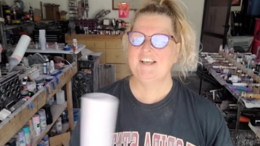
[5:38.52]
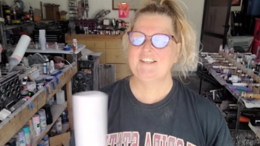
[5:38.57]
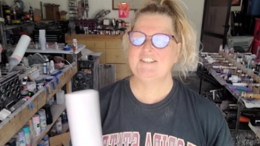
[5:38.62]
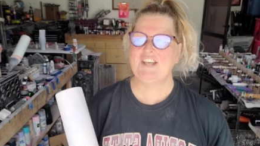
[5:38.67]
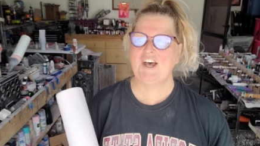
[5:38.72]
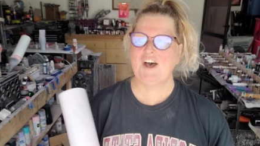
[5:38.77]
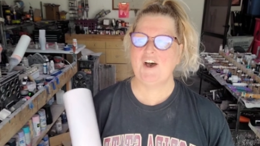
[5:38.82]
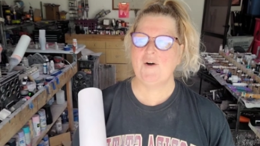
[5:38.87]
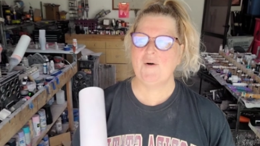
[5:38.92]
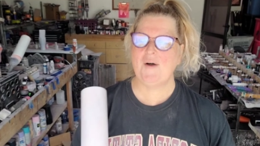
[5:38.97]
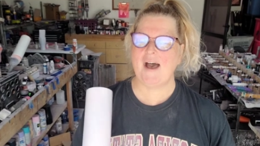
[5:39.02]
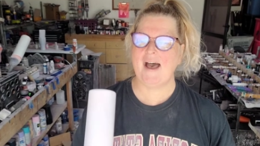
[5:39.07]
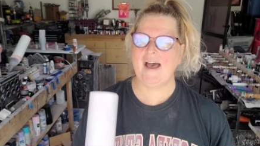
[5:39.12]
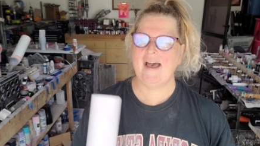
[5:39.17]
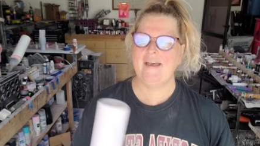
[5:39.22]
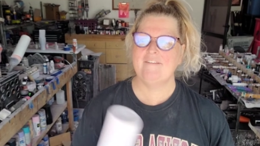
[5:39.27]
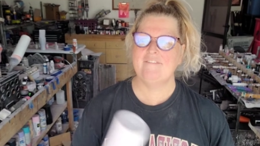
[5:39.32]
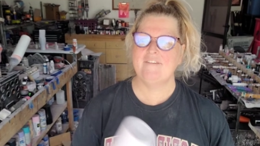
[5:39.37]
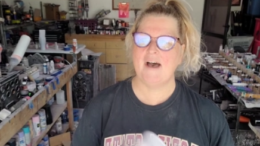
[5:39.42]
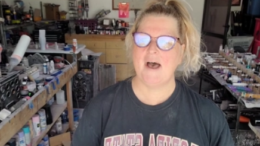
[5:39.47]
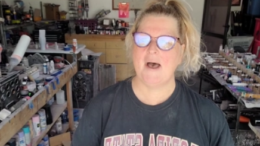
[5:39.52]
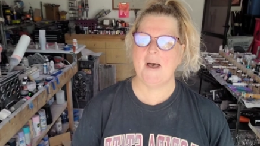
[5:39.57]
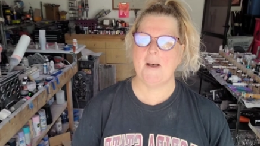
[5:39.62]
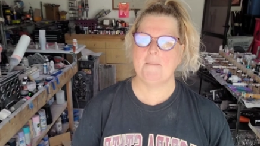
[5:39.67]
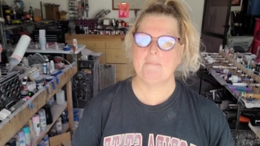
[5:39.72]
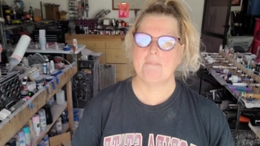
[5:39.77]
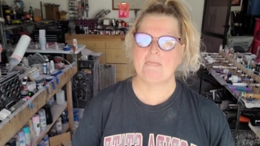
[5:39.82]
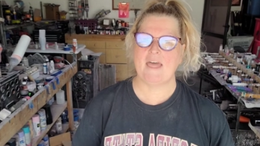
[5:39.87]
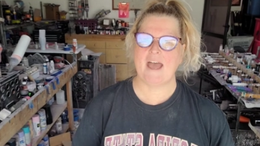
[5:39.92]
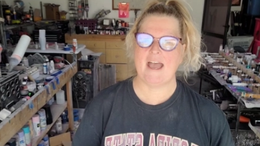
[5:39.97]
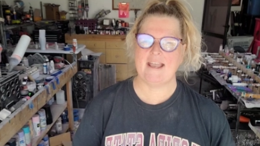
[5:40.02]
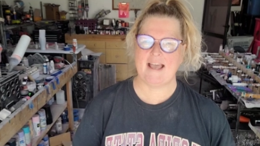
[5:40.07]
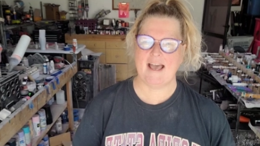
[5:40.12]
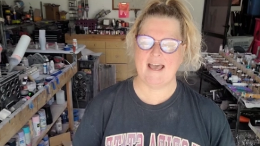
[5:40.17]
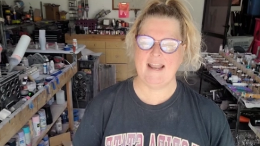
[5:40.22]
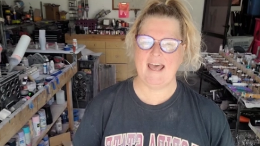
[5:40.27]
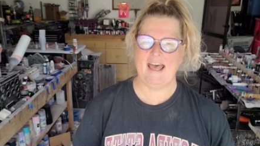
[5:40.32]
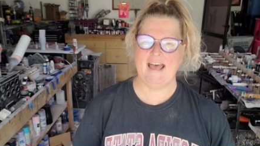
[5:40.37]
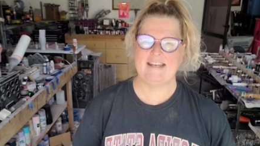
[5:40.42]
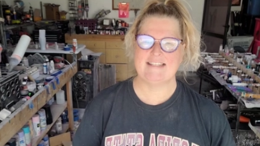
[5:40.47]
So I've, I
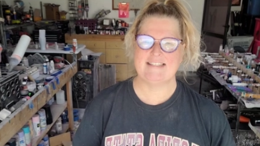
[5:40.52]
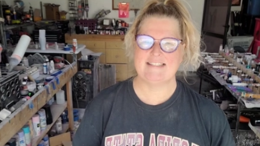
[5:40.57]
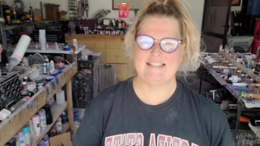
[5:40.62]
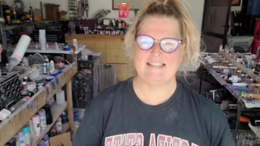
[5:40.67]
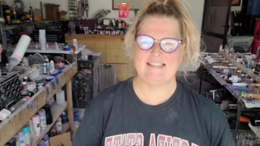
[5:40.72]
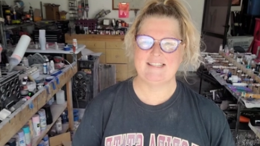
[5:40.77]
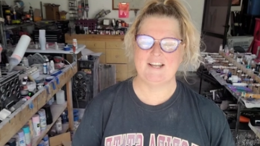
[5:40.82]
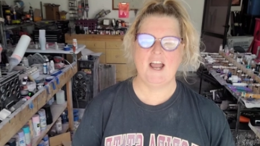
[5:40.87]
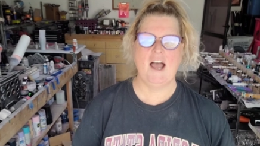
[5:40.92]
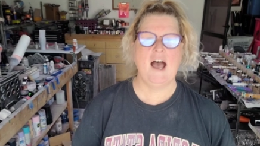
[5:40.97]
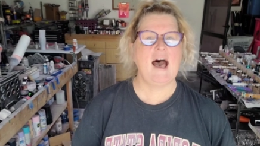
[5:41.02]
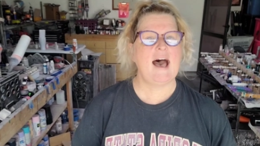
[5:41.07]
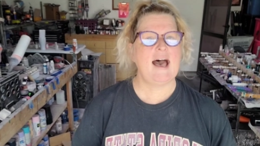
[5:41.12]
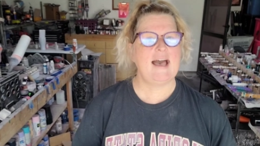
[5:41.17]
kind of had to sit there.